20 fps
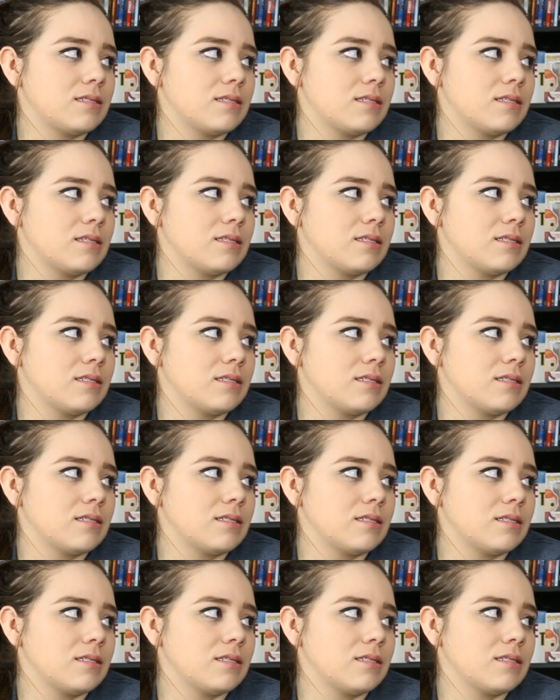
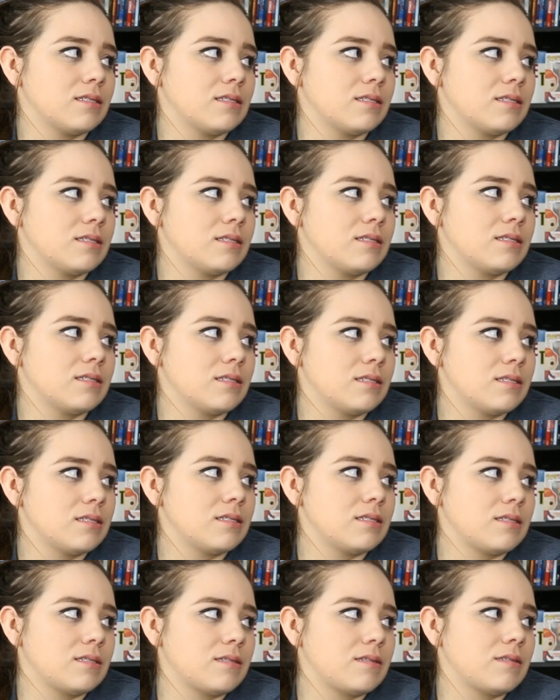
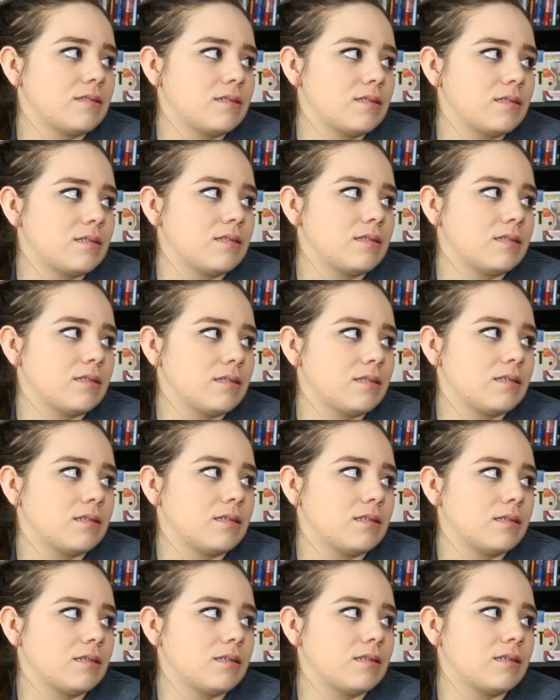
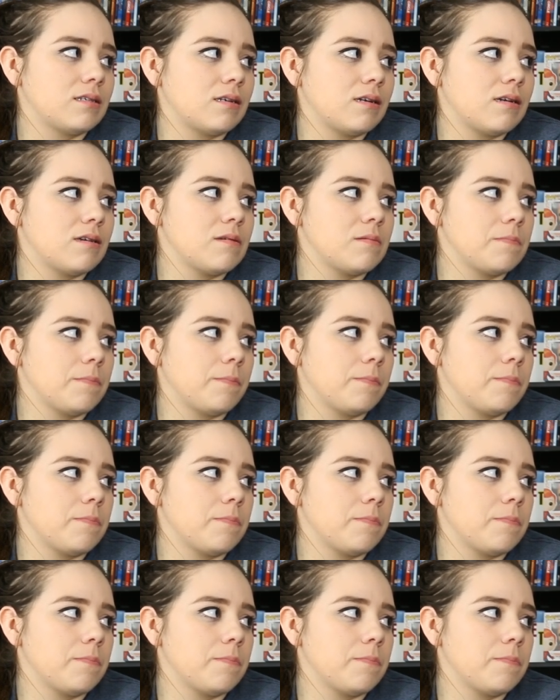[no speech]